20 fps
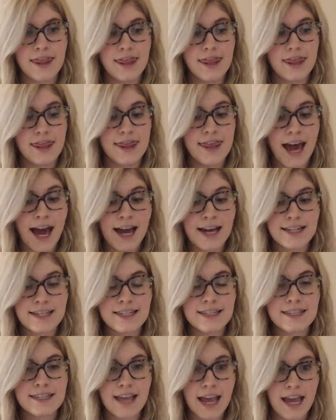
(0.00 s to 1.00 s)
that
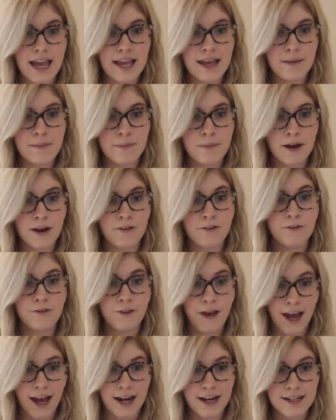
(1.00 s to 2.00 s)
same
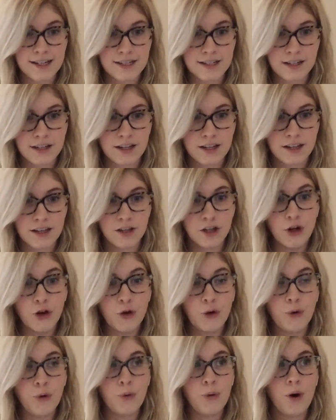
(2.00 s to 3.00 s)
effect.
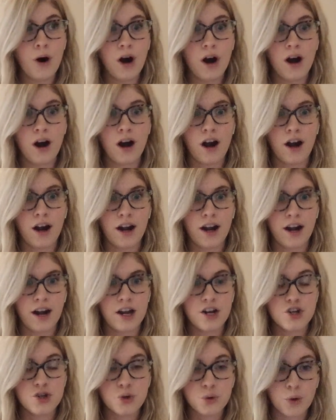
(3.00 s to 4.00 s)
You are
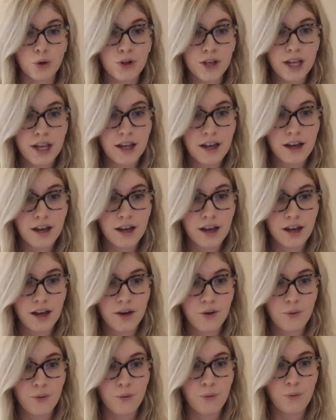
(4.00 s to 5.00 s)
controlling
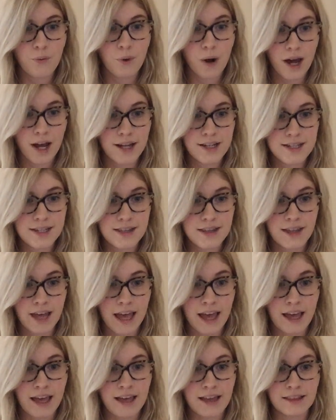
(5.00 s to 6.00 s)
what
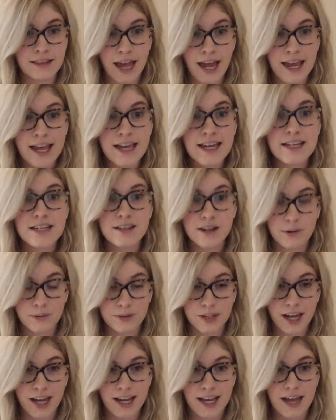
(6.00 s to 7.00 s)
they like and
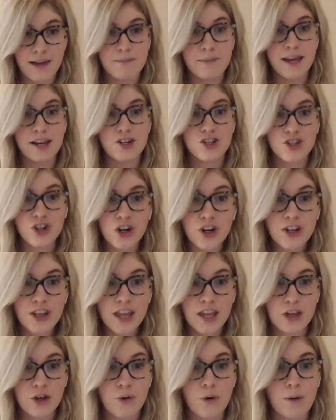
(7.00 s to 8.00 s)
don't like, and make sure
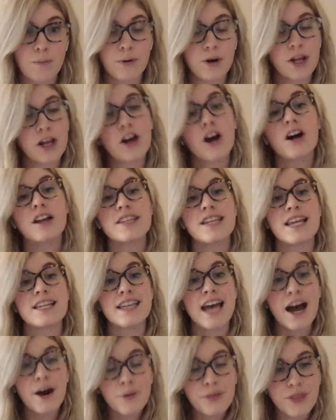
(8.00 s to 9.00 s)
that you are putting
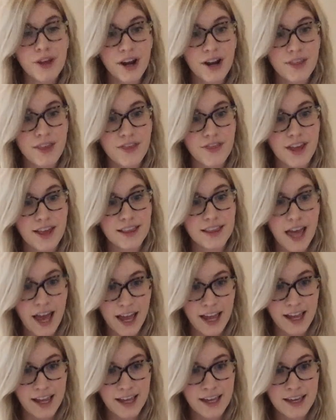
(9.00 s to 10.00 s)
content out there that they
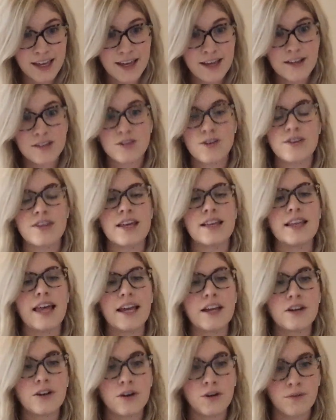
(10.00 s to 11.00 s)
like so that they
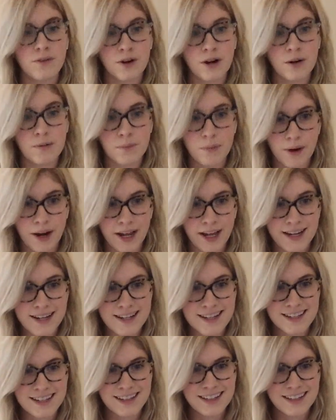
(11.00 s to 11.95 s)
like your overall brand.